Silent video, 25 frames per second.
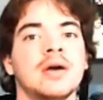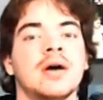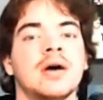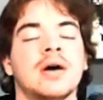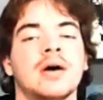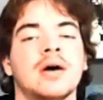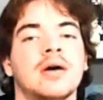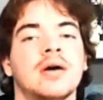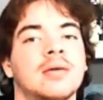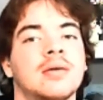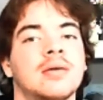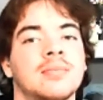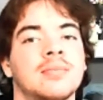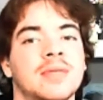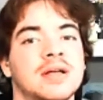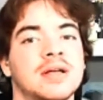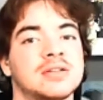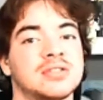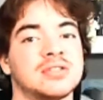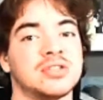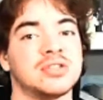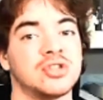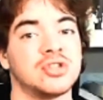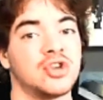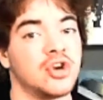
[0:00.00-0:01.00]
That's
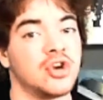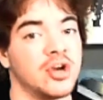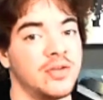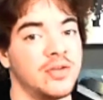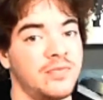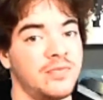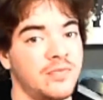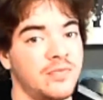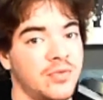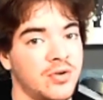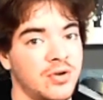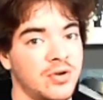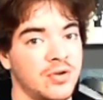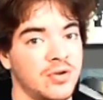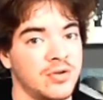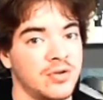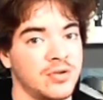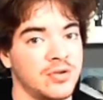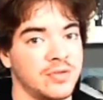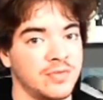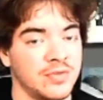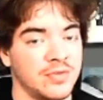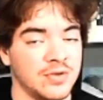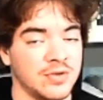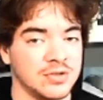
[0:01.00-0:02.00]
good for
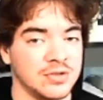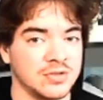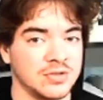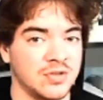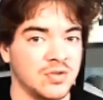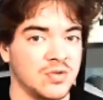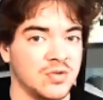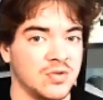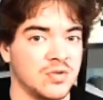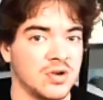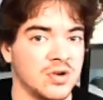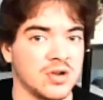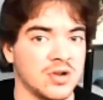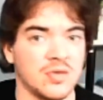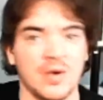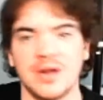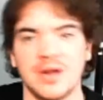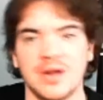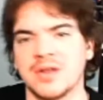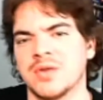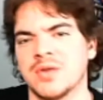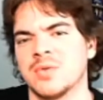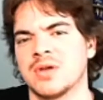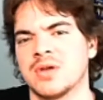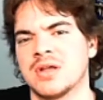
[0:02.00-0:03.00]
those of you who are trying
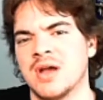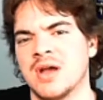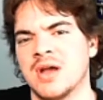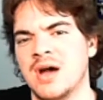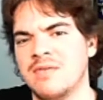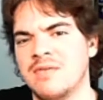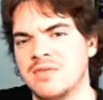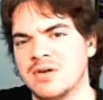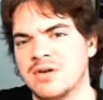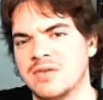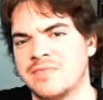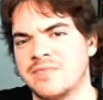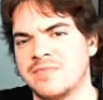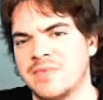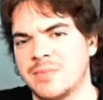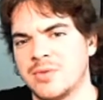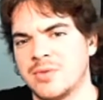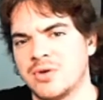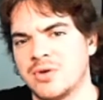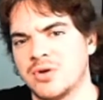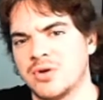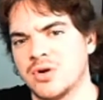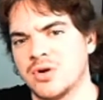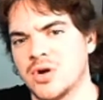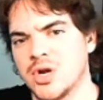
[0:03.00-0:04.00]
to recover from
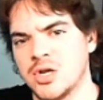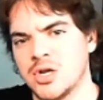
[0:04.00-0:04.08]
your